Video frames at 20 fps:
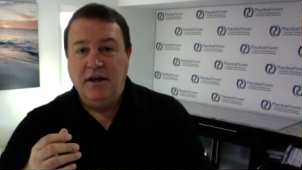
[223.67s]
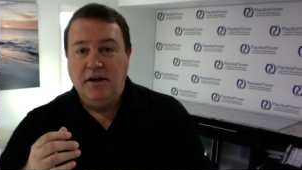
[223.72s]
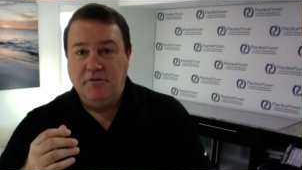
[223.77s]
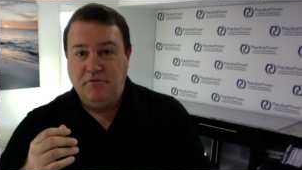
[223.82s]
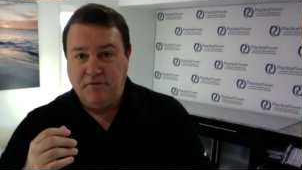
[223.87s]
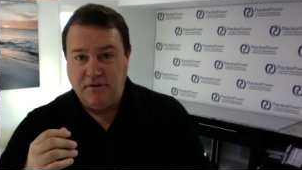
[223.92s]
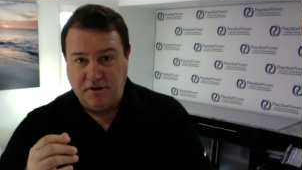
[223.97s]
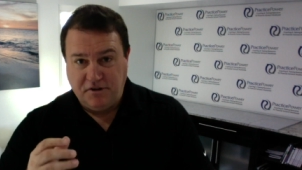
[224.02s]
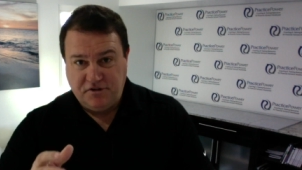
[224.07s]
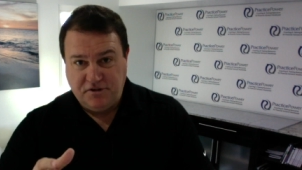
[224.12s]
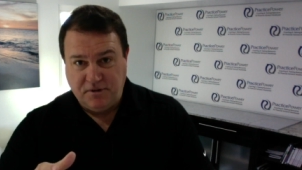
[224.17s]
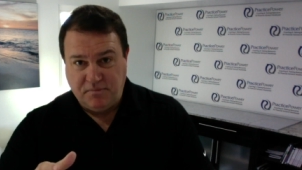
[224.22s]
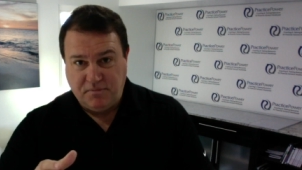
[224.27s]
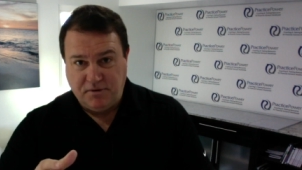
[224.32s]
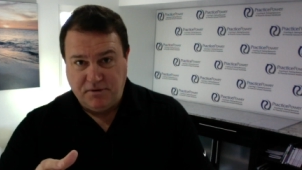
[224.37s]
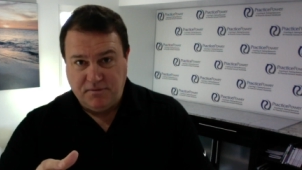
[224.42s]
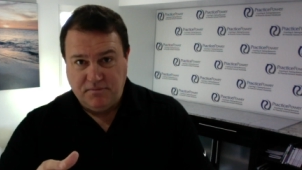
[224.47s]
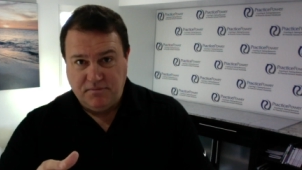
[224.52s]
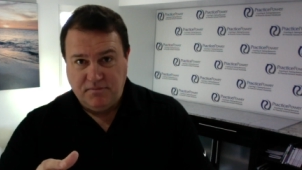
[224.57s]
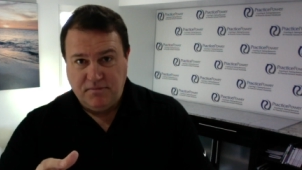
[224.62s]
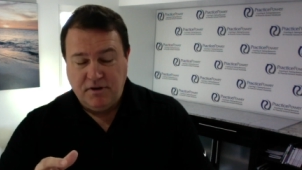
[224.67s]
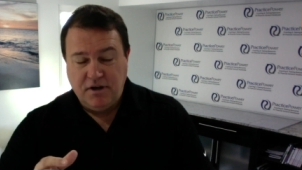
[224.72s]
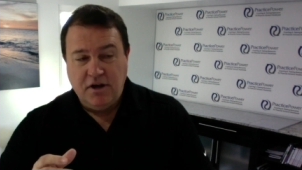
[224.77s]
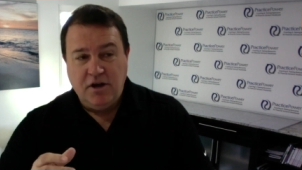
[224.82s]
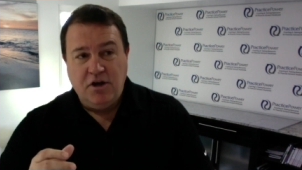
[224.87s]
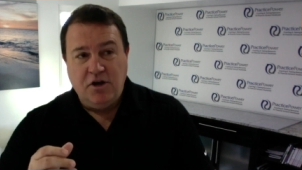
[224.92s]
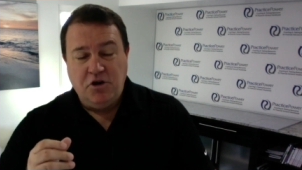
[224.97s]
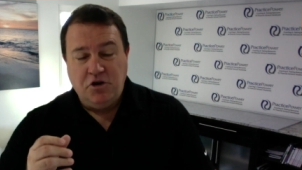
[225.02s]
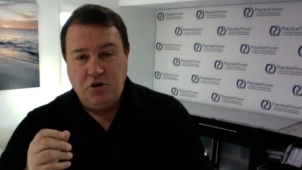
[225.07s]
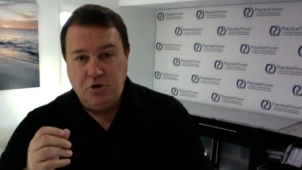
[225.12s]
It's very simple.
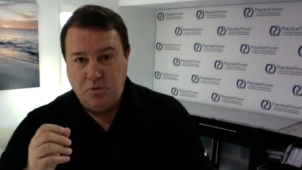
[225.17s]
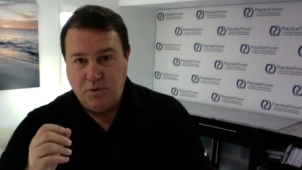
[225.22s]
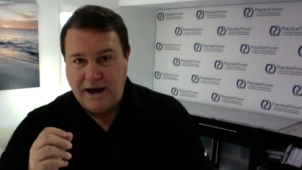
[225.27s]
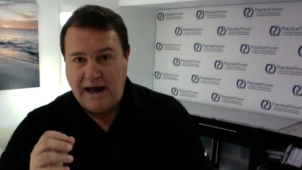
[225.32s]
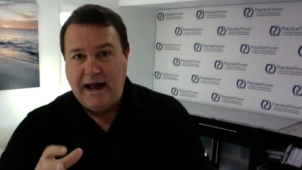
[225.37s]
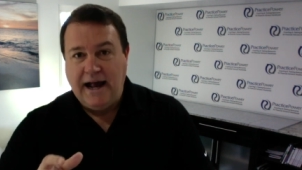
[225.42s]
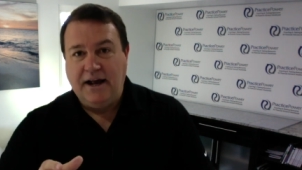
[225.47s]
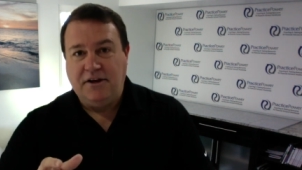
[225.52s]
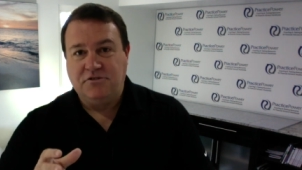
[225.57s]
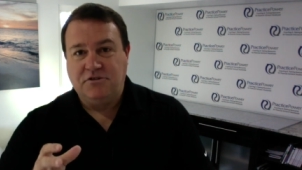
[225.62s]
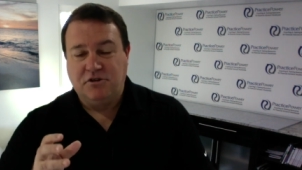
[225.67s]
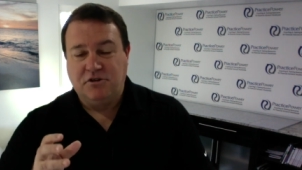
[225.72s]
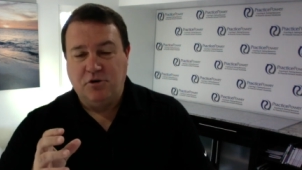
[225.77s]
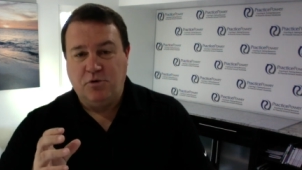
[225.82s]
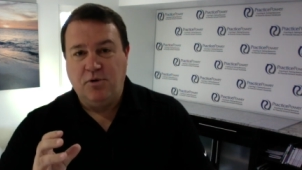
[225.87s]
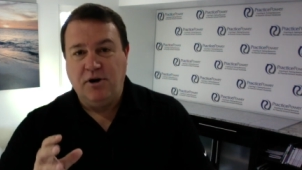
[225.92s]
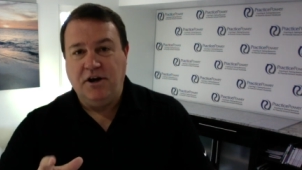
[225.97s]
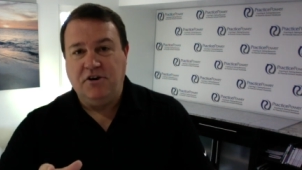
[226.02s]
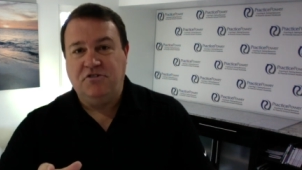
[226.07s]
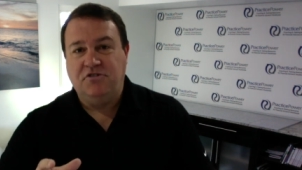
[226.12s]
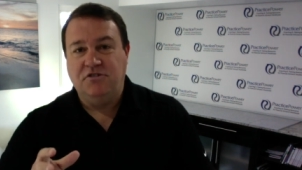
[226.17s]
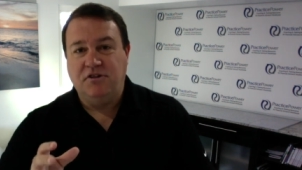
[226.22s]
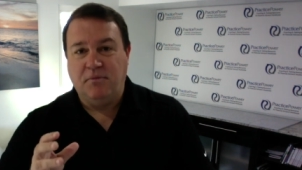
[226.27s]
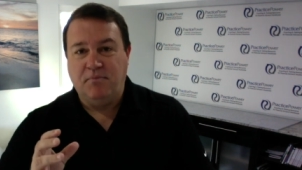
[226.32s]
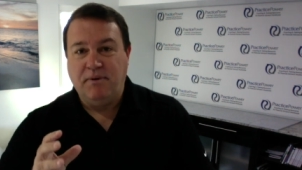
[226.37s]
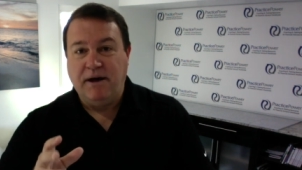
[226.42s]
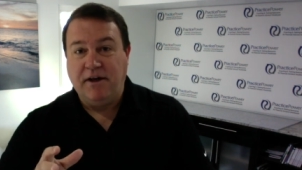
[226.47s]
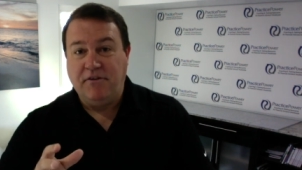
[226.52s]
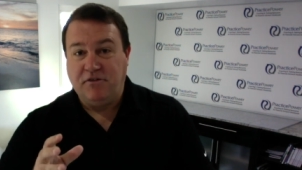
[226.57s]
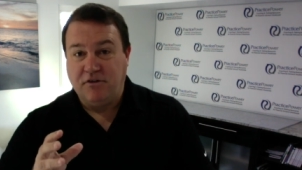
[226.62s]
You ask questions
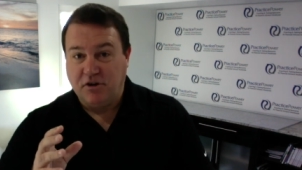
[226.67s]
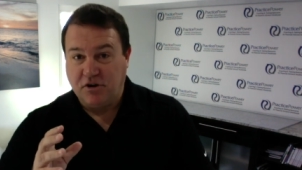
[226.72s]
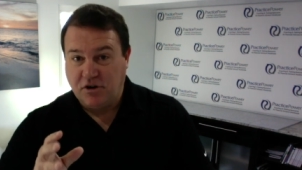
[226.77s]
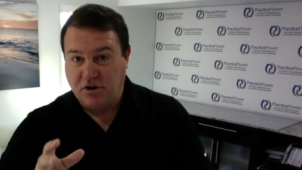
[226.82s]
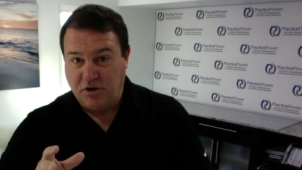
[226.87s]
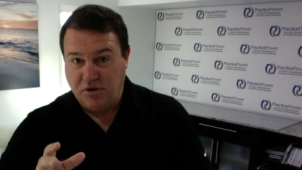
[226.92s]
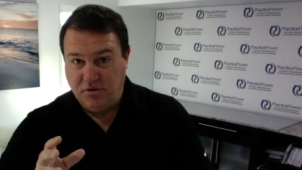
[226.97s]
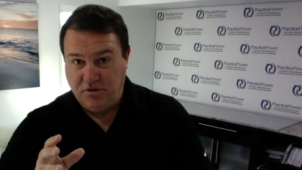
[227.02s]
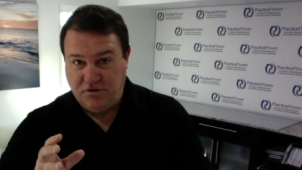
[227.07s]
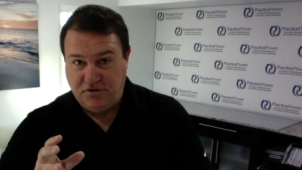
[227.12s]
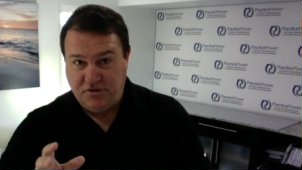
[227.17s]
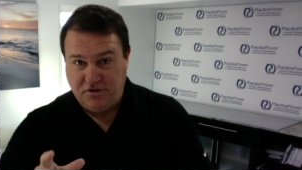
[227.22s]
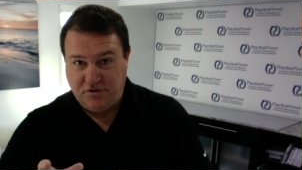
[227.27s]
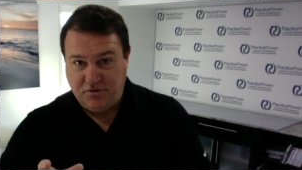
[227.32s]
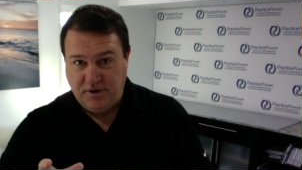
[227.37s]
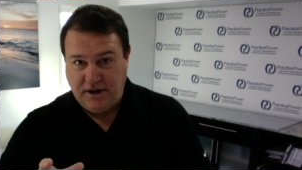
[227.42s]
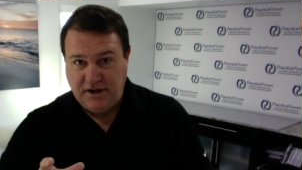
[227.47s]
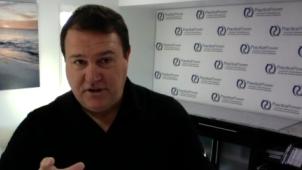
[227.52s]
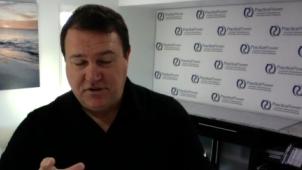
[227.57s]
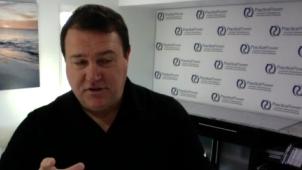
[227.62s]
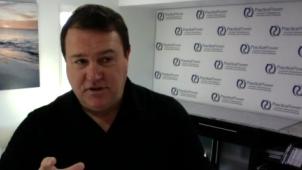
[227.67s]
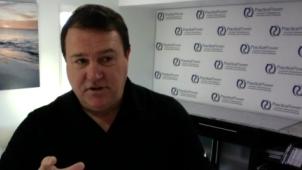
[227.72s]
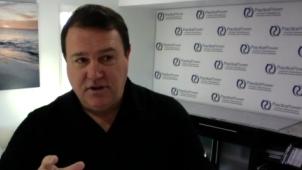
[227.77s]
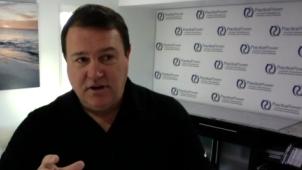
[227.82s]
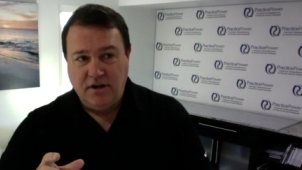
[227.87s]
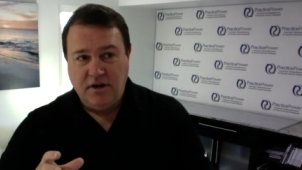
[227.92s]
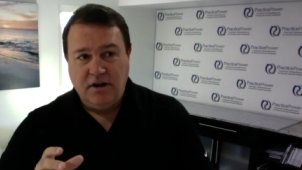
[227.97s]
about their current situation.